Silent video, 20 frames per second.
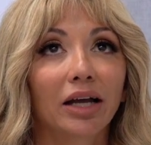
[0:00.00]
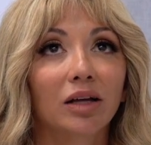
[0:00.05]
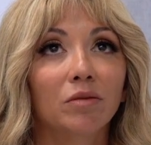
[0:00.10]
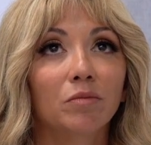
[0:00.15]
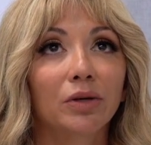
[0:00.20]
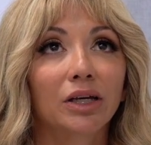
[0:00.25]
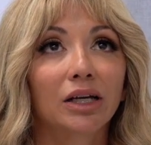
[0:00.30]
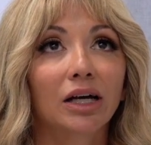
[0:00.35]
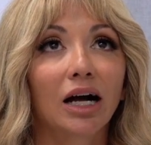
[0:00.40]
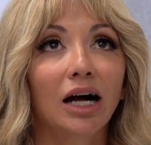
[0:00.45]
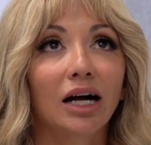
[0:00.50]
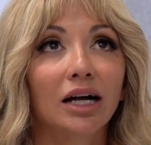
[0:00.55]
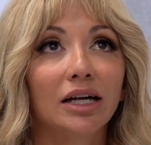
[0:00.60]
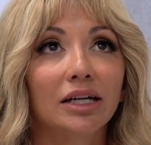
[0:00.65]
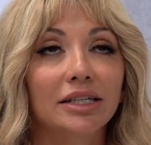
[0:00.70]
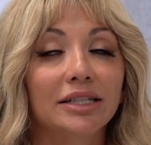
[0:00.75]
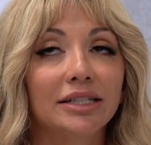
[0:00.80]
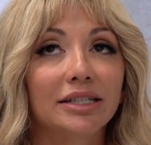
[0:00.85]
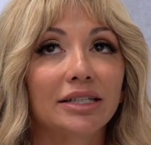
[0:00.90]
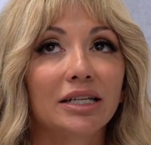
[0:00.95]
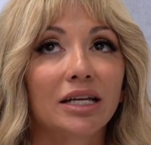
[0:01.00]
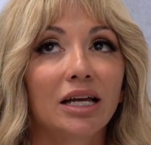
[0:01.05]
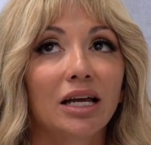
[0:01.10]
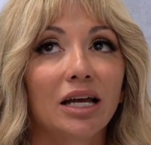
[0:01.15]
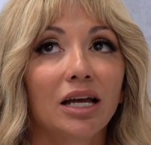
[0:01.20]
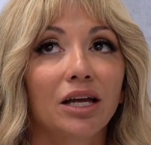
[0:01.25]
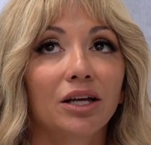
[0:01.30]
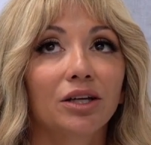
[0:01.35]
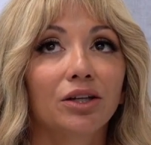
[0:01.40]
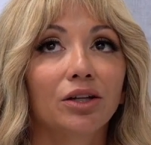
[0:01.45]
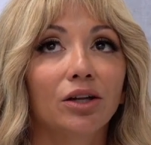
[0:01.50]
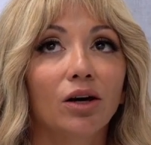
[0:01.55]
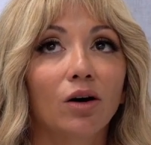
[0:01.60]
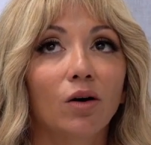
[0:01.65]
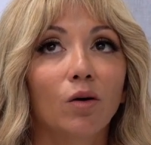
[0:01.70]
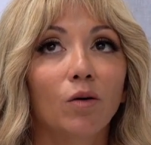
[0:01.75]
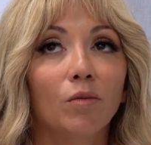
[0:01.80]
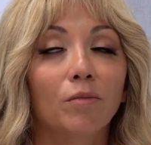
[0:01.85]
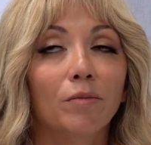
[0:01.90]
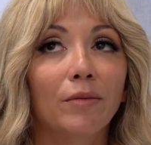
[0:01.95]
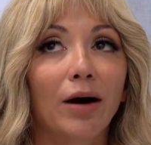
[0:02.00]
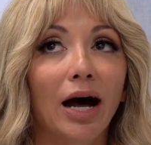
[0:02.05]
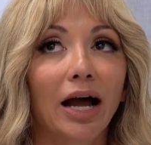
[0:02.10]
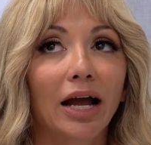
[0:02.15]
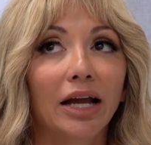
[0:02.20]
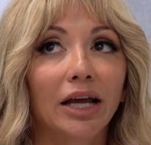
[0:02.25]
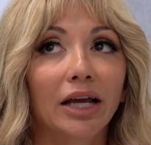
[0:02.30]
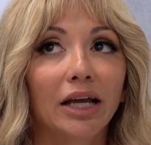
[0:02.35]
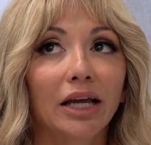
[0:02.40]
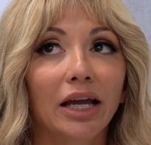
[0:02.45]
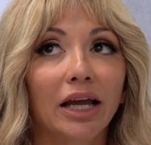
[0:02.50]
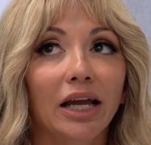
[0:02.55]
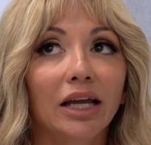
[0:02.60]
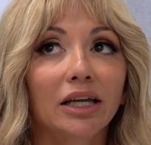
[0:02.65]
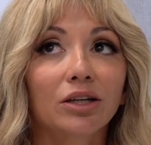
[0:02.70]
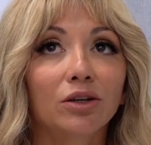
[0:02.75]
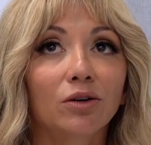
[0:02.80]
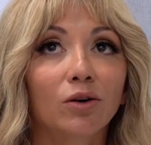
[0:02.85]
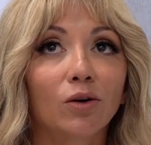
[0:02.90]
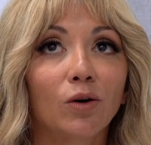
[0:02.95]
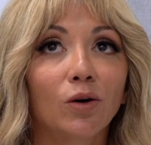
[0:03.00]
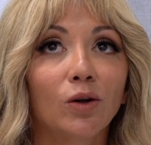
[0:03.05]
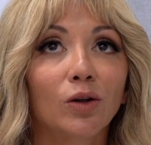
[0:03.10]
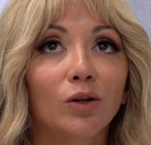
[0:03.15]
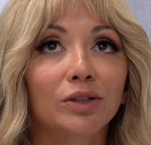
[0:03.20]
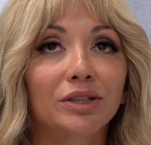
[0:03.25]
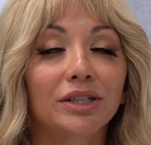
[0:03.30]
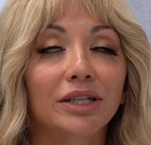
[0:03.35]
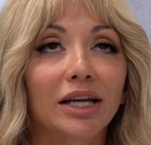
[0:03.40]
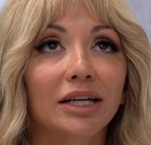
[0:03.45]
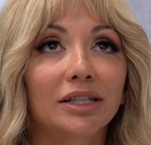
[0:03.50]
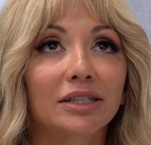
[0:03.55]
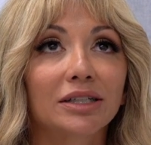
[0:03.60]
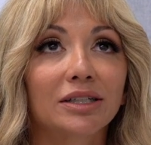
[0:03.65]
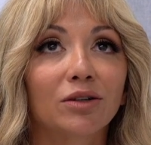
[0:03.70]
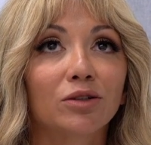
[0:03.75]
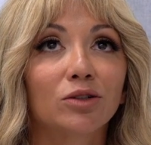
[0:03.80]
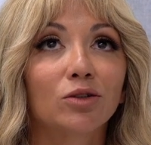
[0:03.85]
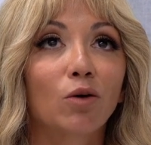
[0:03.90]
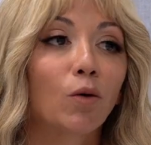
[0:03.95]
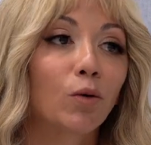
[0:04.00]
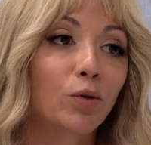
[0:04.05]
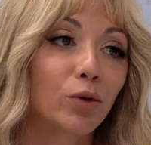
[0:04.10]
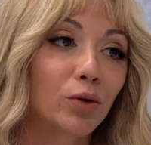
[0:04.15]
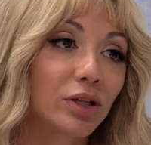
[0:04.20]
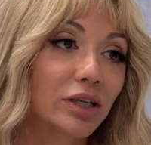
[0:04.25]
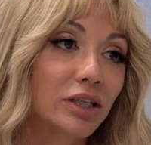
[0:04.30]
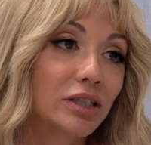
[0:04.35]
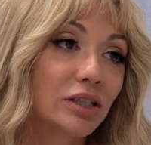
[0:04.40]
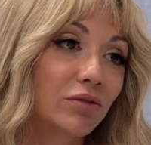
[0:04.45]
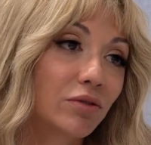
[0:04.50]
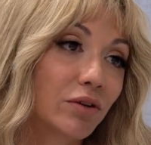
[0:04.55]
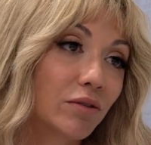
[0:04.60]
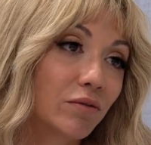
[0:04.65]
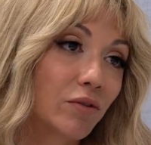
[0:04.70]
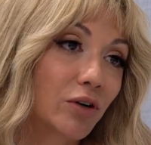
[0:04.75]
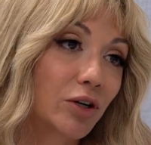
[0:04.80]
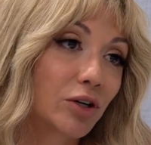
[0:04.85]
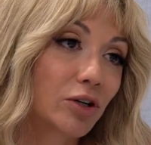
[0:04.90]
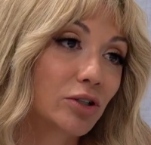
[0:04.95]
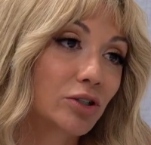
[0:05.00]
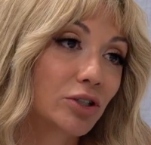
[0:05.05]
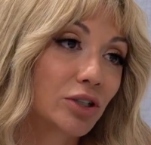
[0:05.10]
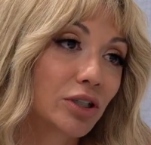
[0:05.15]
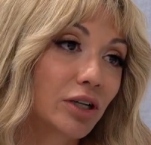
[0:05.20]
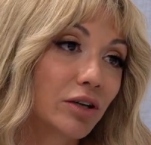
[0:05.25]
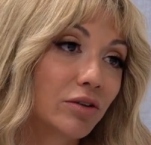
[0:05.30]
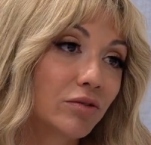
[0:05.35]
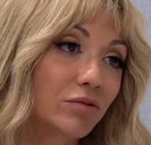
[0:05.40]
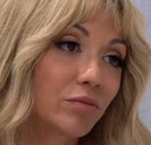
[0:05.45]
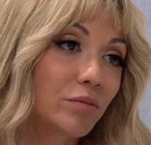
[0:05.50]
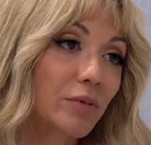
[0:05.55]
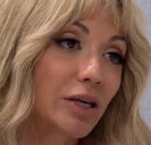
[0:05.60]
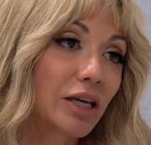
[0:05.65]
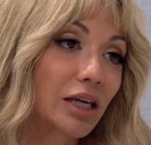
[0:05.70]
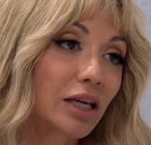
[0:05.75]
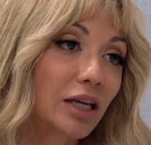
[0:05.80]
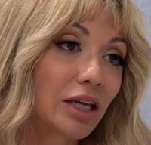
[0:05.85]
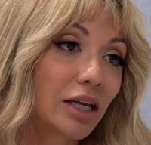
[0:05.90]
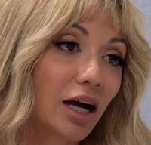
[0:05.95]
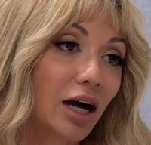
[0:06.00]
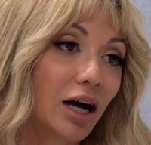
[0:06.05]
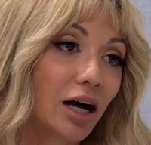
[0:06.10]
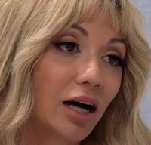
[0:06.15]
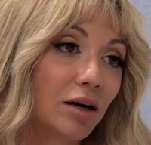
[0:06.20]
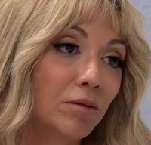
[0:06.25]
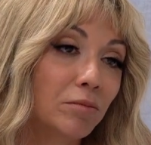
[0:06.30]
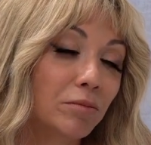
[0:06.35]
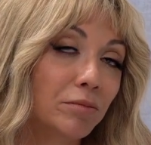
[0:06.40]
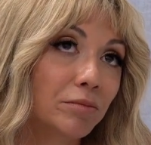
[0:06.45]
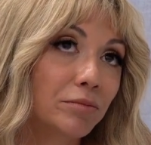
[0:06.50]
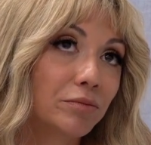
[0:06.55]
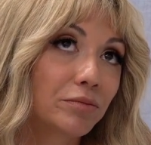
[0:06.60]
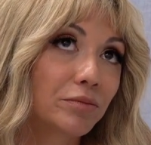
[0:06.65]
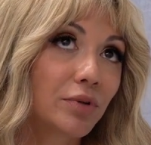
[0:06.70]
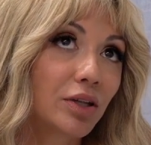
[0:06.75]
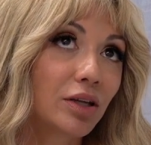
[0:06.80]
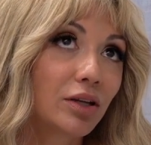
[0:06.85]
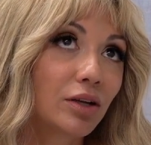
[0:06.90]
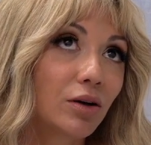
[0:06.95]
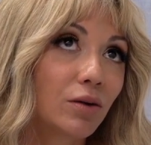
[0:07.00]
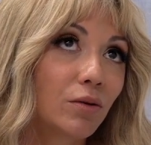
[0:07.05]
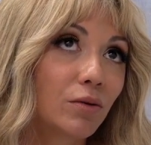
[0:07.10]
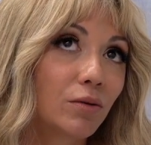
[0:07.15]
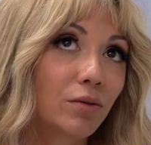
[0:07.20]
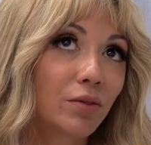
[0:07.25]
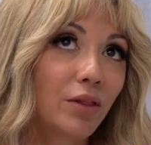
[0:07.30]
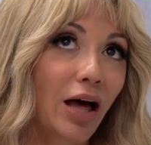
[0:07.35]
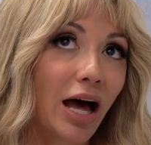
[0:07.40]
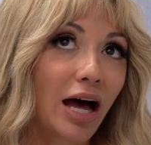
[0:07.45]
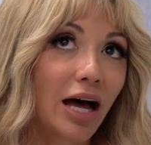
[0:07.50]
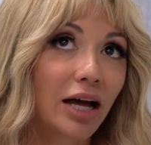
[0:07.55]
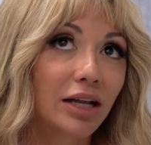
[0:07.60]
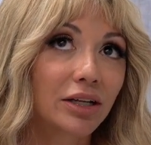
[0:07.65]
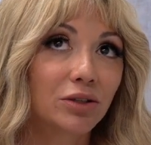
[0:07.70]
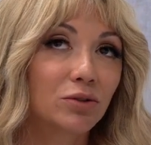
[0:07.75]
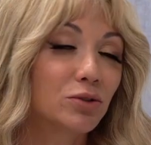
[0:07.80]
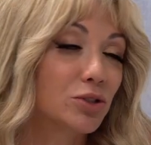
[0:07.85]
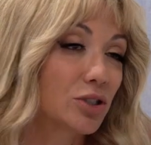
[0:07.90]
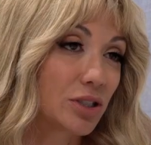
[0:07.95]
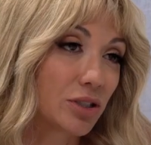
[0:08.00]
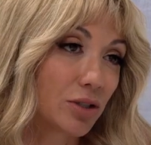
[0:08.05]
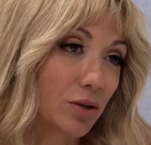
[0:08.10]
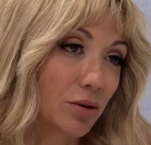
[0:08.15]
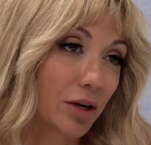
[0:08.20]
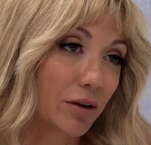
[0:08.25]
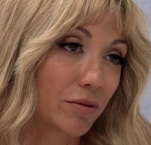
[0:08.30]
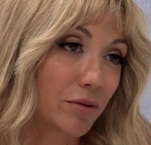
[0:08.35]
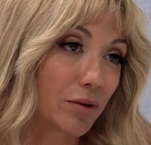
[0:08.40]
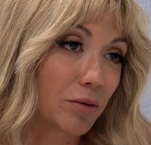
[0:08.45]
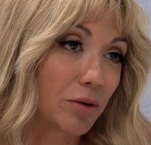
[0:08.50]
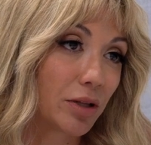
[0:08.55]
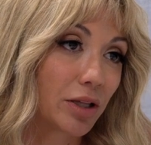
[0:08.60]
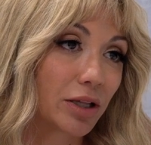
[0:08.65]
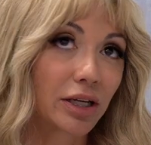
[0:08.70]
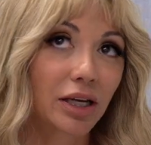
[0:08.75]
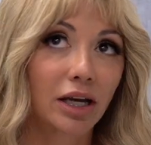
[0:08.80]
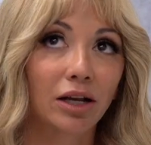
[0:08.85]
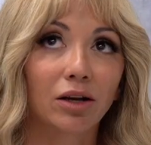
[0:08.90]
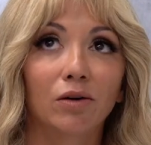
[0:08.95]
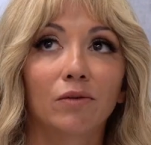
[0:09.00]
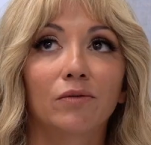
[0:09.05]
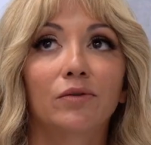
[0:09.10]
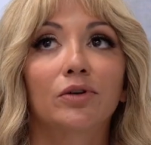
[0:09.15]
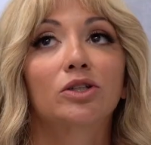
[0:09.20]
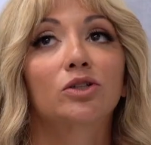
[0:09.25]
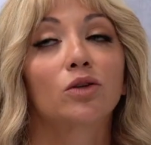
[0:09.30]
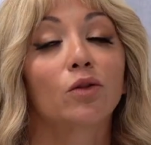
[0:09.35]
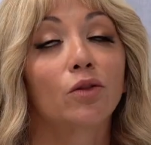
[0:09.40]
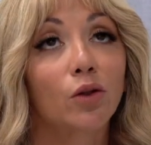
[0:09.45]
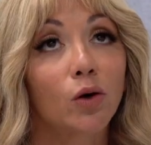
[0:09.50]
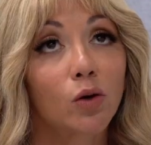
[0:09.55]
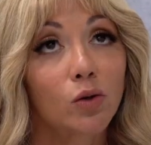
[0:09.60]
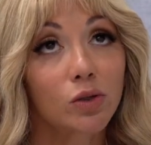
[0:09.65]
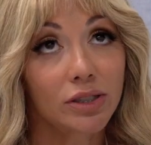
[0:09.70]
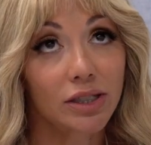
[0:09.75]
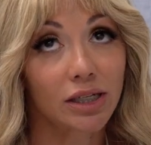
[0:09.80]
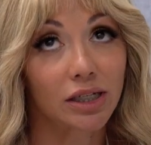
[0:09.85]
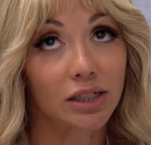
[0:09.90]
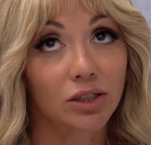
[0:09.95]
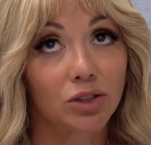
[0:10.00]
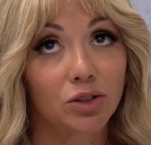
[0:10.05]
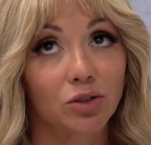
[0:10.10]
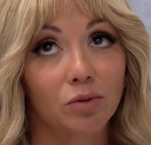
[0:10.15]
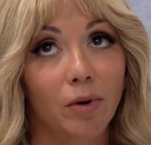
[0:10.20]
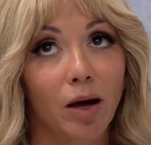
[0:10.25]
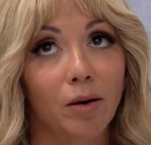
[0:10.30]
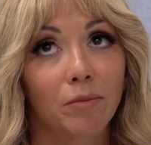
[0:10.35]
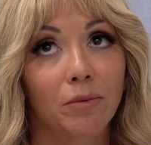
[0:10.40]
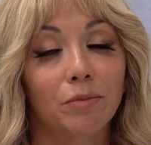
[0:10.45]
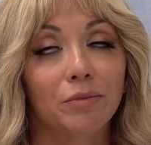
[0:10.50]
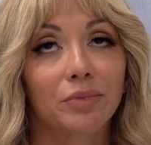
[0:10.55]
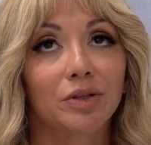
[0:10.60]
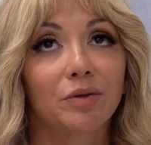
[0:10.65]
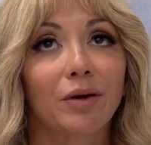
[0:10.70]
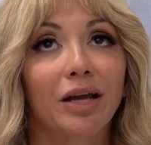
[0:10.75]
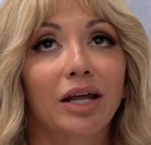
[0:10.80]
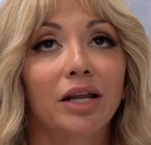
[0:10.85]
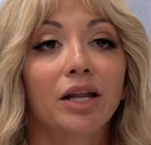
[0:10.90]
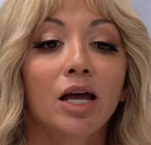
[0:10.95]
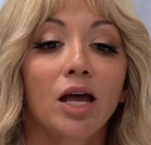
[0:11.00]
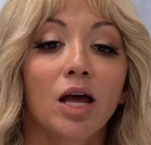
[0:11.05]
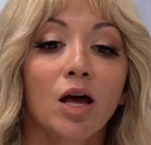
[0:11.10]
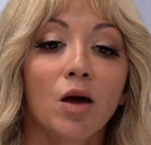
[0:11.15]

And because my 8-year-old gets a totally different version of me, that you just don't ever really get over. So those things do pop up in demand.